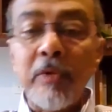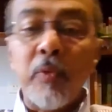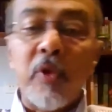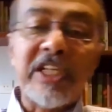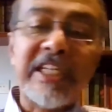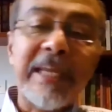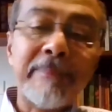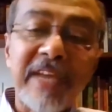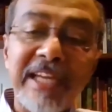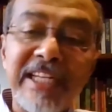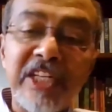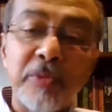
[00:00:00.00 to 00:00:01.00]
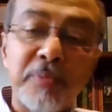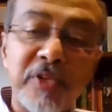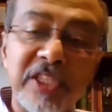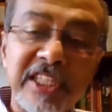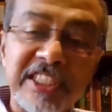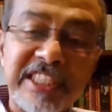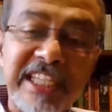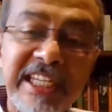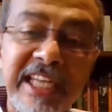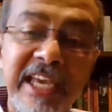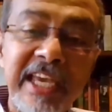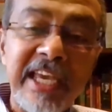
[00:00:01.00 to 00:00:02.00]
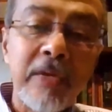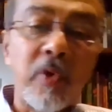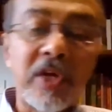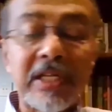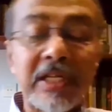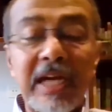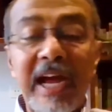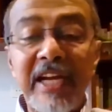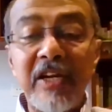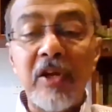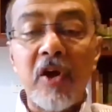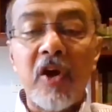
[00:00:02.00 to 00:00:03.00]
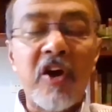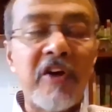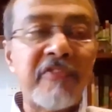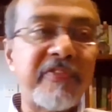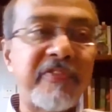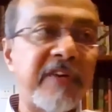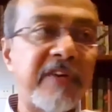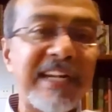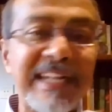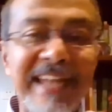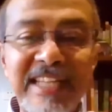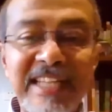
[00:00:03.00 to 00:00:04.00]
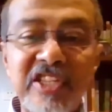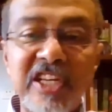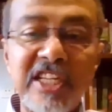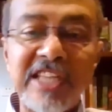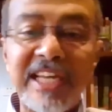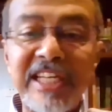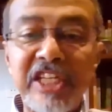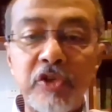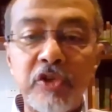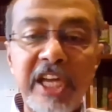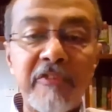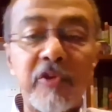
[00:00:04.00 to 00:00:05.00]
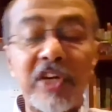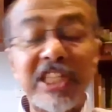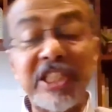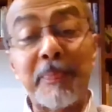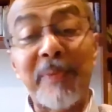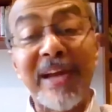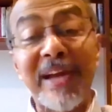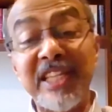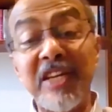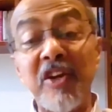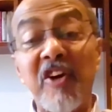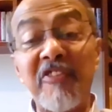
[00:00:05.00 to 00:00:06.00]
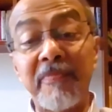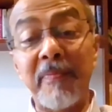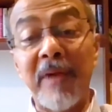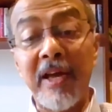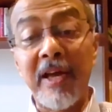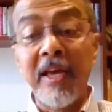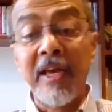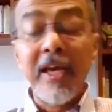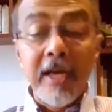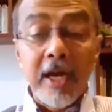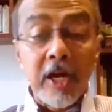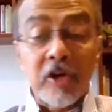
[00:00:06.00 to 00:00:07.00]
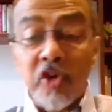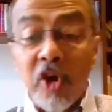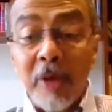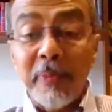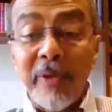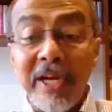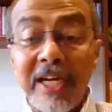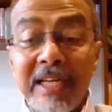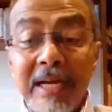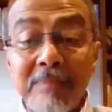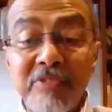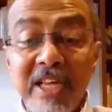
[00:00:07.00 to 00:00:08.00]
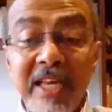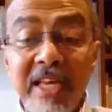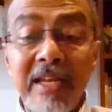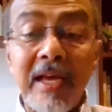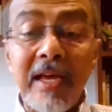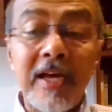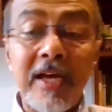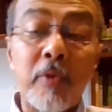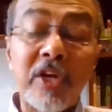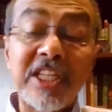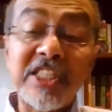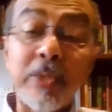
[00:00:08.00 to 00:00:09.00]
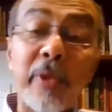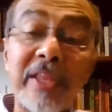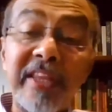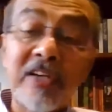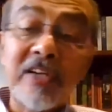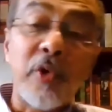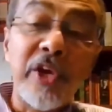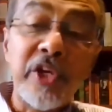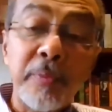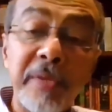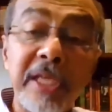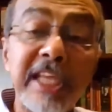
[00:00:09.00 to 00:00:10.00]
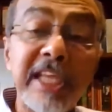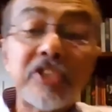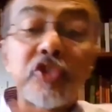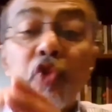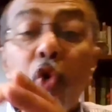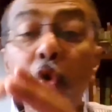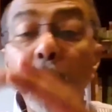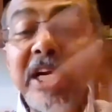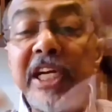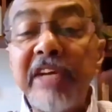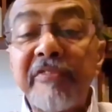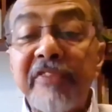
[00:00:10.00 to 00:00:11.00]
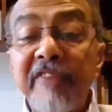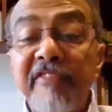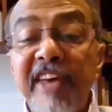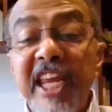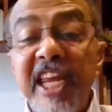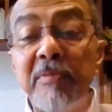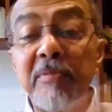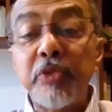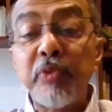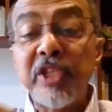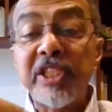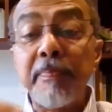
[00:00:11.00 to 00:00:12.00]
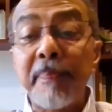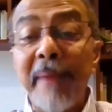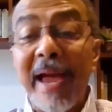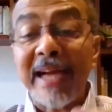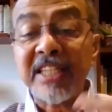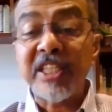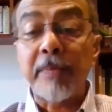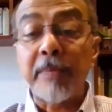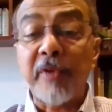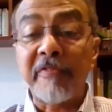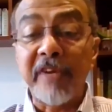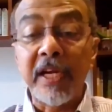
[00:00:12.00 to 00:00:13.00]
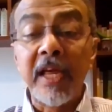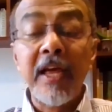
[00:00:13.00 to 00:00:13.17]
what depth I need to put the seed in, what kind of fertilizers I need to give, what is the pricing of my crop when it comes in, what is the weather going to be. There are so many different variables which impacts the profit.